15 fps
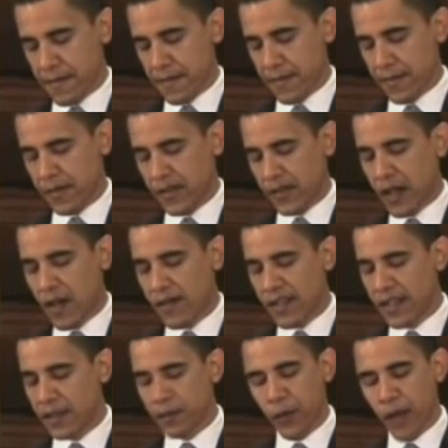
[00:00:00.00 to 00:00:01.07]
And solving
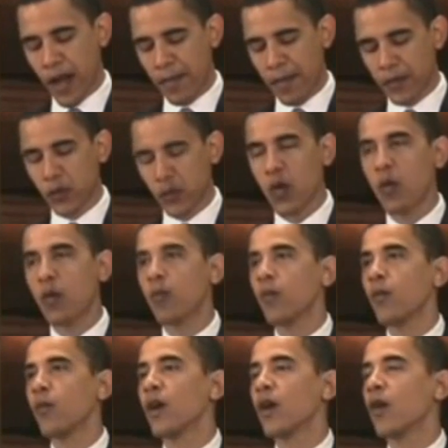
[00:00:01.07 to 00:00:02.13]
these problems
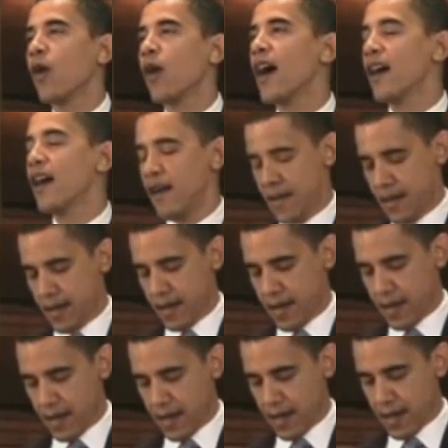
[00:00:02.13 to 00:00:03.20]
will require
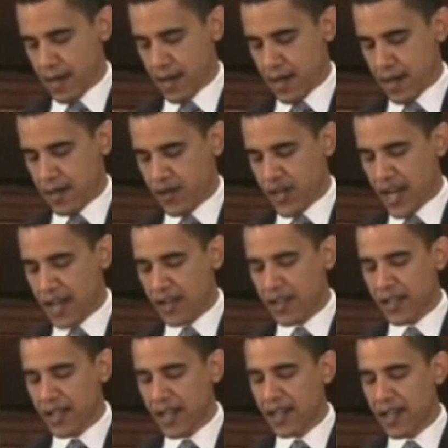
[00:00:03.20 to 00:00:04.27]

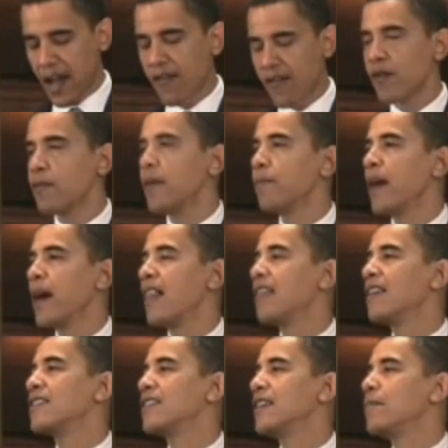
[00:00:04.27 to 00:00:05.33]
changes in government
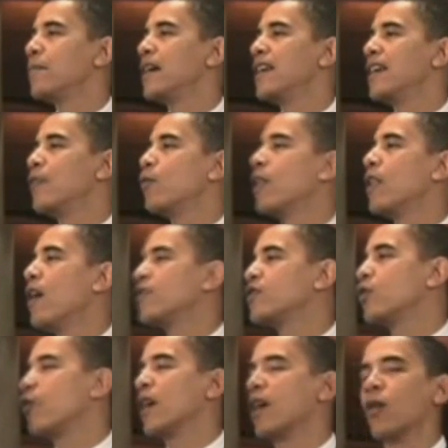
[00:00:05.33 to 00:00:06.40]
policy, but it will
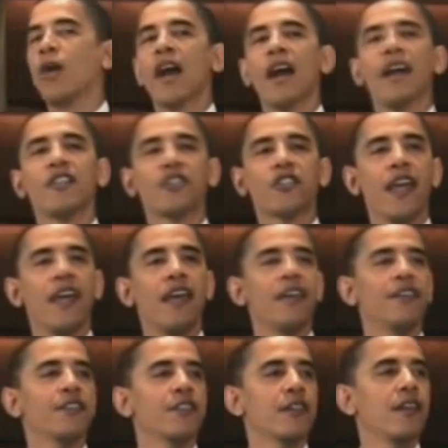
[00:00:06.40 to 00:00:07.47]
also require a
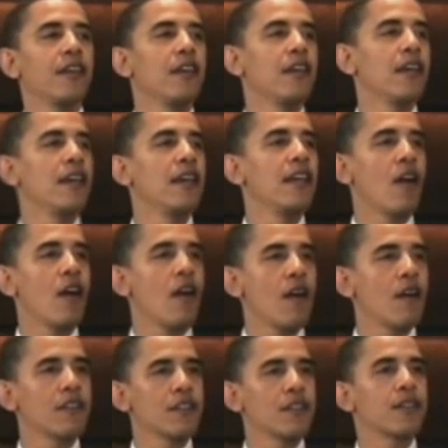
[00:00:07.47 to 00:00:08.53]
change in
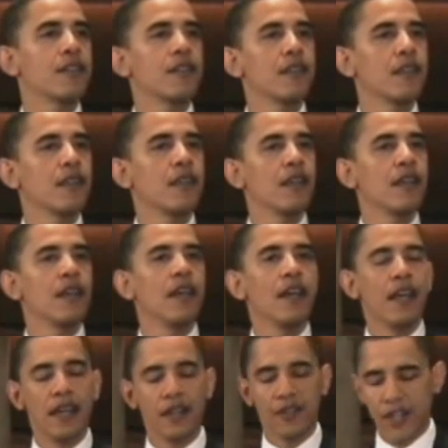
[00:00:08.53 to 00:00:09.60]
hearts
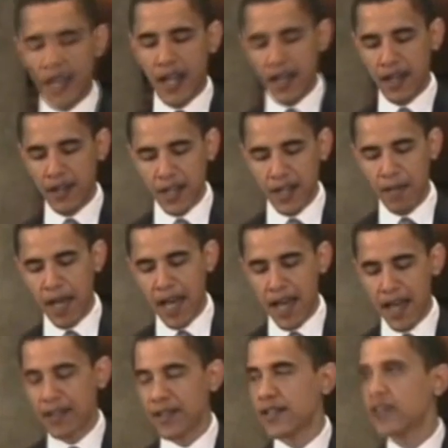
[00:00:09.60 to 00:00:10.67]
and a change in
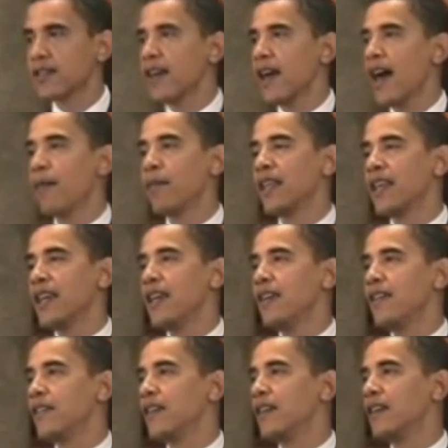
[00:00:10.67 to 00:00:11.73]
minds. I
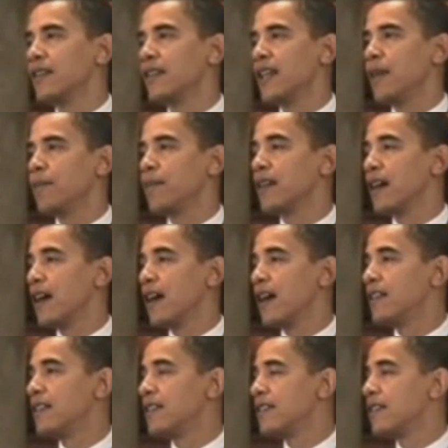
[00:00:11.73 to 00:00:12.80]
believe in keeping guns